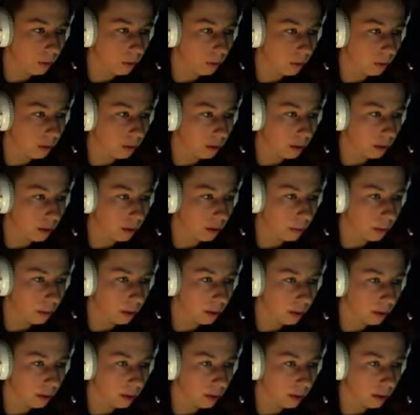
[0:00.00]
all the time,
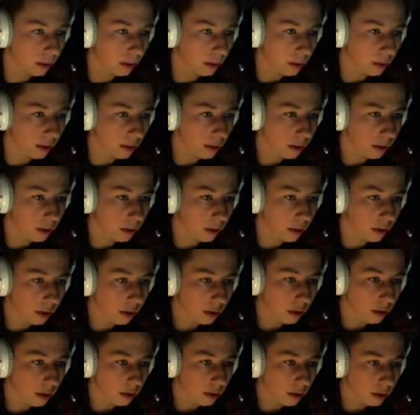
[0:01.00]

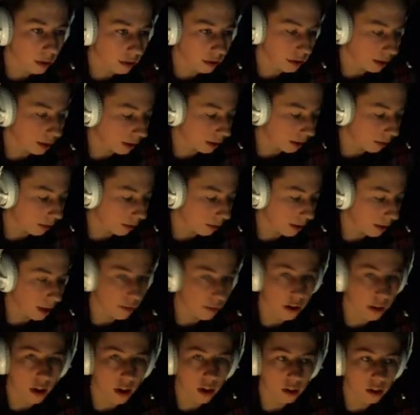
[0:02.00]
because then I will
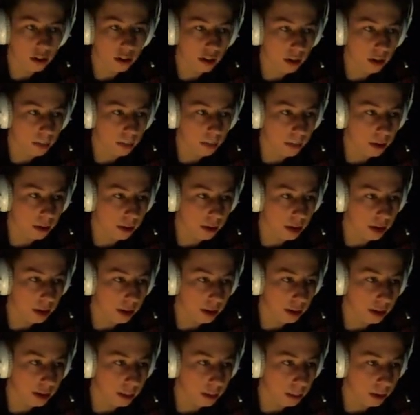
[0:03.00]
have a hard time
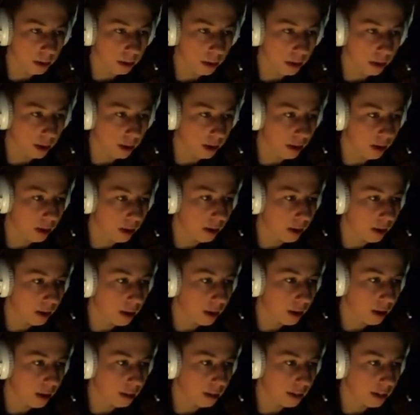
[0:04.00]
killing them again.
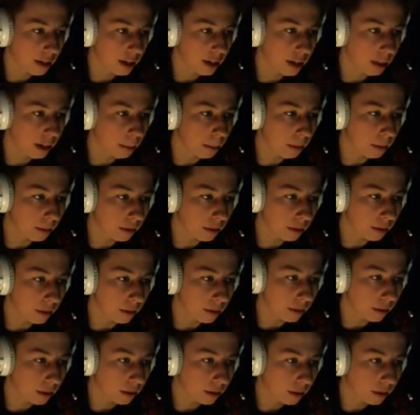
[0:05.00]
Let's heal a bit.